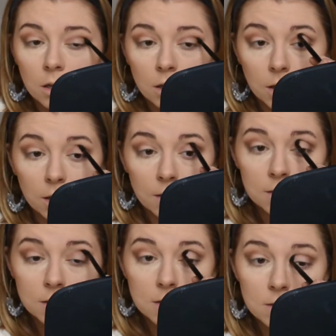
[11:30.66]
like
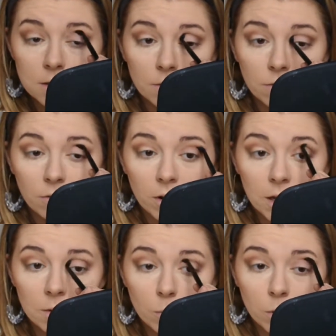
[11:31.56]
this is
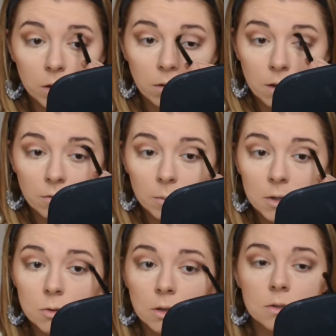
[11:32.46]
freaking worth it from the
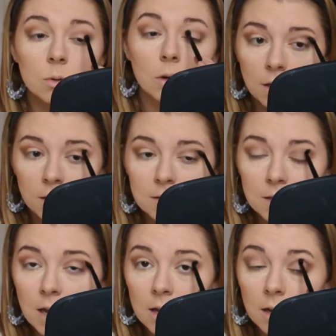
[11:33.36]
drugstore. Because
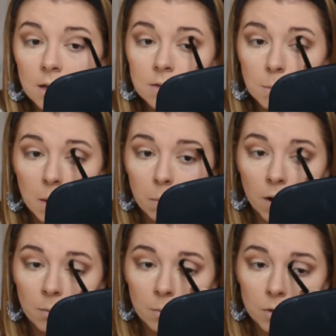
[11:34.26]
that is my
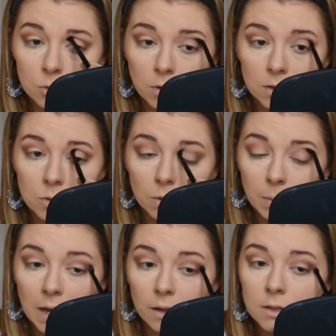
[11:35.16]
problem with drugstore
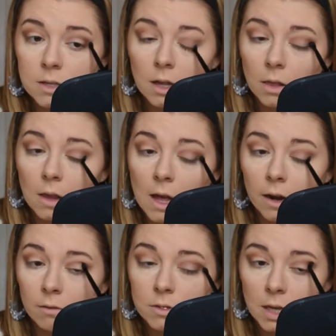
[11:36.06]
palettes. A
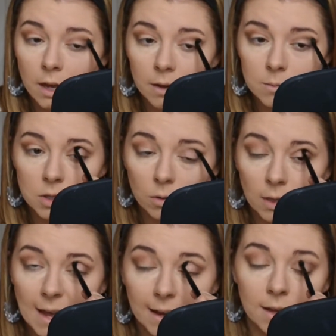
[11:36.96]
lot of times you're
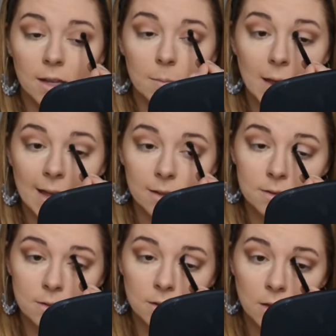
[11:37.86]
lacking in
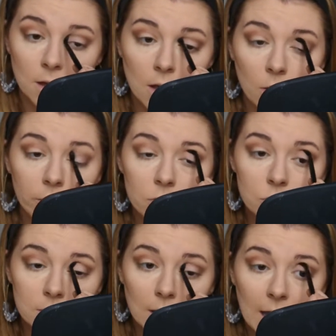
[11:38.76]
mattes, or you're
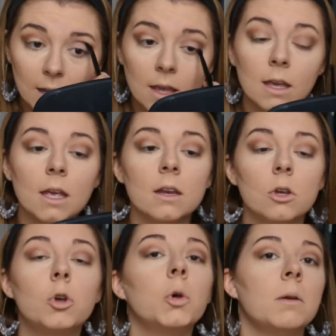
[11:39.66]
just lacking in
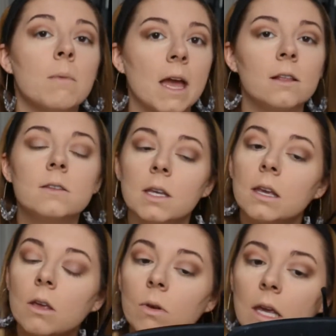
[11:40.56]
good mattes.
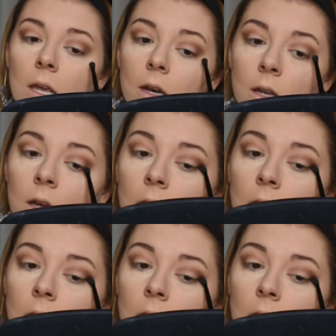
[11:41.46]
Like you need,